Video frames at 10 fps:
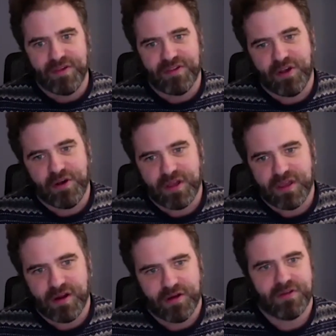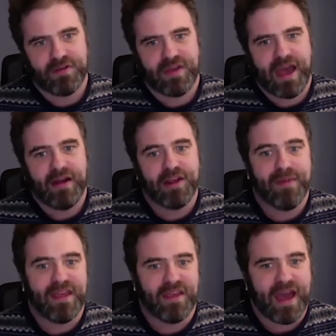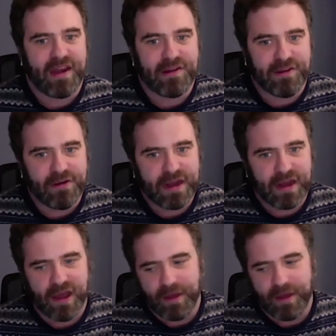So, how do you do it?